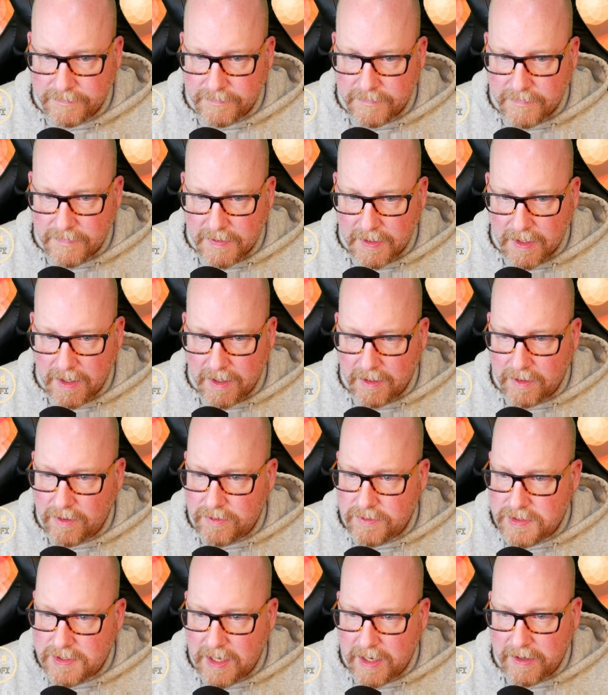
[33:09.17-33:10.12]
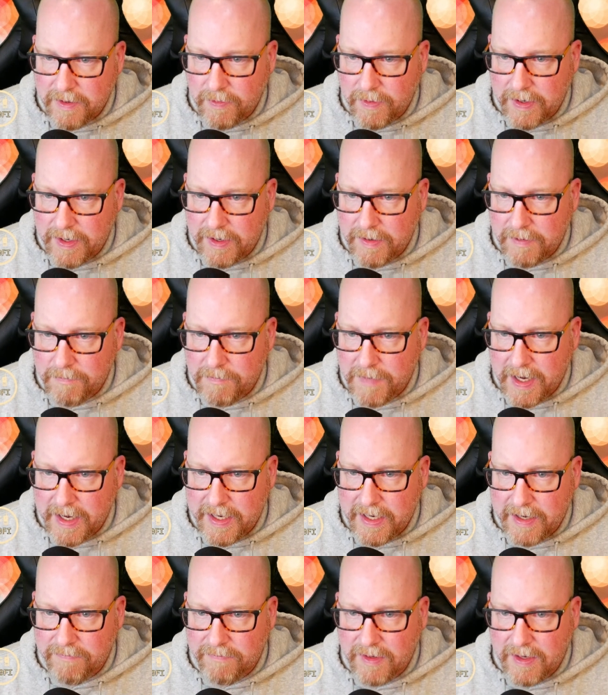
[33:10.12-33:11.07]
Well, it looks like we
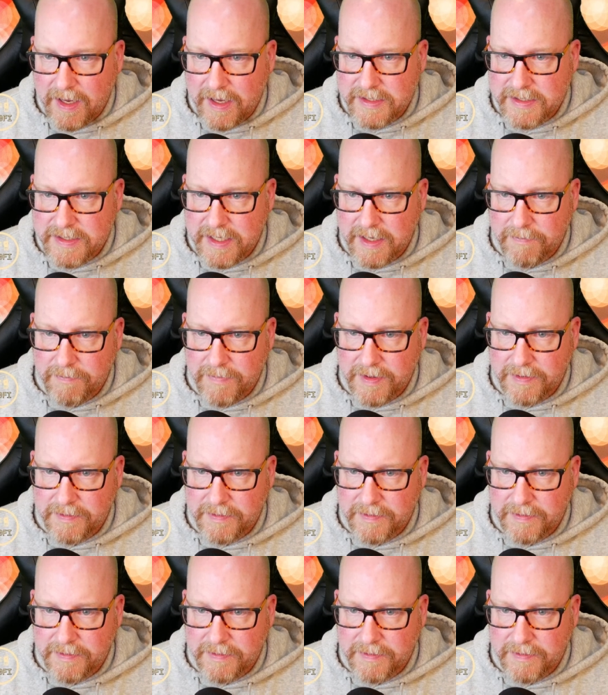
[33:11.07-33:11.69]
might have lost him.